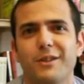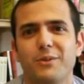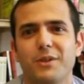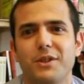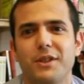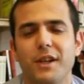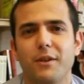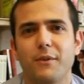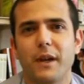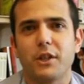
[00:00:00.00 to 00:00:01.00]
this
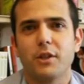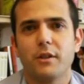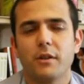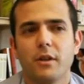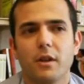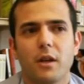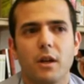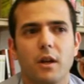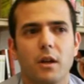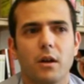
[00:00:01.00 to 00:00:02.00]
kind of action.
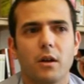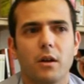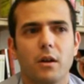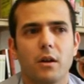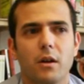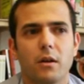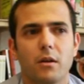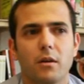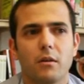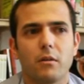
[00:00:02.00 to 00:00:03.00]

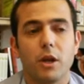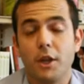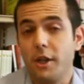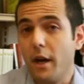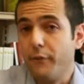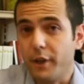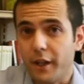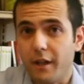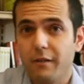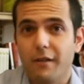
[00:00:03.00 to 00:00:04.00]
And in
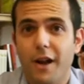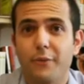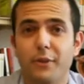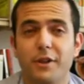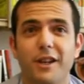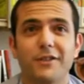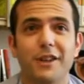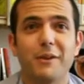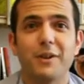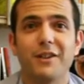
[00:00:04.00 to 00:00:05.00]
Africa,
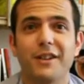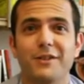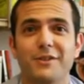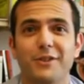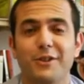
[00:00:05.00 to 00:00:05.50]
Taiwan has